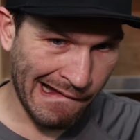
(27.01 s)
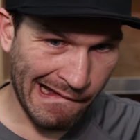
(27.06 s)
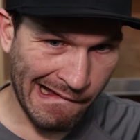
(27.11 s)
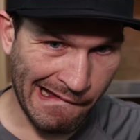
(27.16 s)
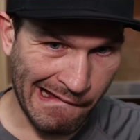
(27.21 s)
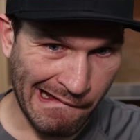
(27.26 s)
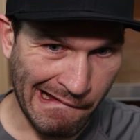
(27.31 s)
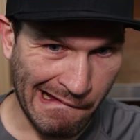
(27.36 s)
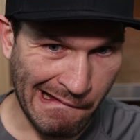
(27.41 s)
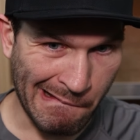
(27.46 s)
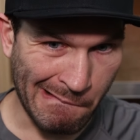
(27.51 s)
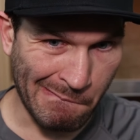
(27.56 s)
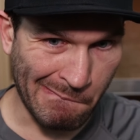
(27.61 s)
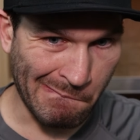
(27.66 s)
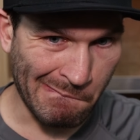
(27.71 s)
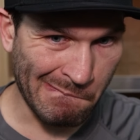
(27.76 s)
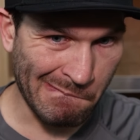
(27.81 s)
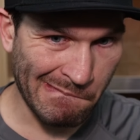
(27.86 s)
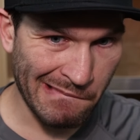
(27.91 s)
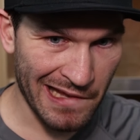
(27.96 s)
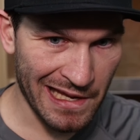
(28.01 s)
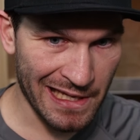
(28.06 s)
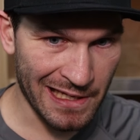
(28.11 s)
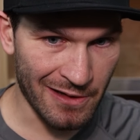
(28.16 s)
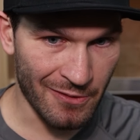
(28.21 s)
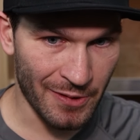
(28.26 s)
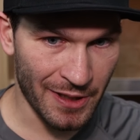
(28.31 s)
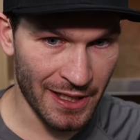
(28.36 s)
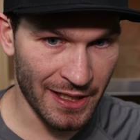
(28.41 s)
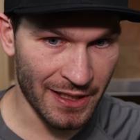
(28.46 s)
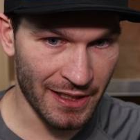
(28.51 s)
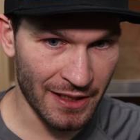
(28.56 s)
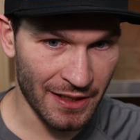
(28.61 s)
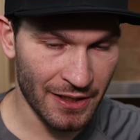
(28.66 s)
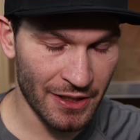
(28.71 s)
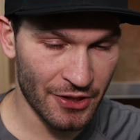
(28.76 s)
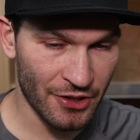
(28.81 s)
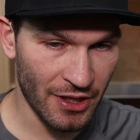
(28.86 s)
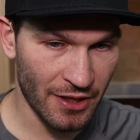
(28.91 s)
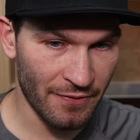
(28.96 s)
you know, we got to
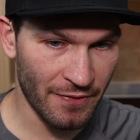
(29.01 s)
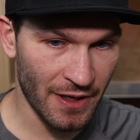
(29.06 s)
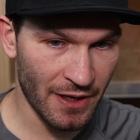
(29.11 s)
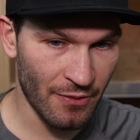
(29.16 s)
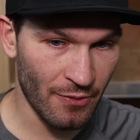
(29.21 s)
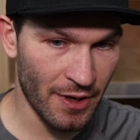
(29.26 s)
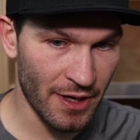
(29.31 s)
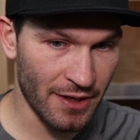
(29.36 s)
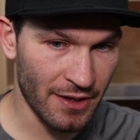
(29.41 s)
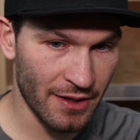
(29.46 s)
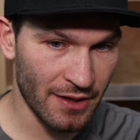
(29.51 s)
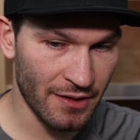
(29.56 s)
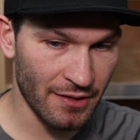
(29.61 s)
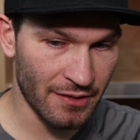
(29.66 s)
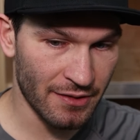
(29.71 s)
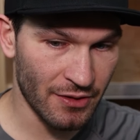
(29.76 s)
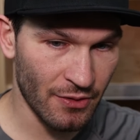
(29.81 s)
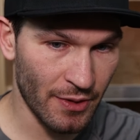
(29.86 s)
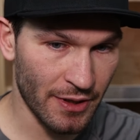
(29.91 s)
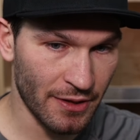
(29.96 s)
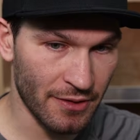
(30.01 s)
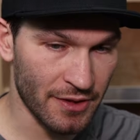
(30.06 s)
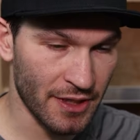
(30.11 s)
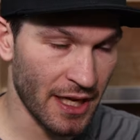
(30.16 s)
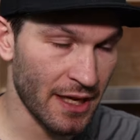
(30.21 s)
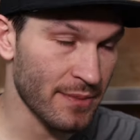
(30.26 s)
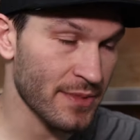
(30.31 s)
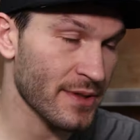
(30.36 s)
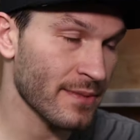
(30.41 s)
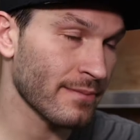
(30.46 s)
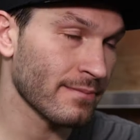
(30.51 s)
try to find a way to win those games.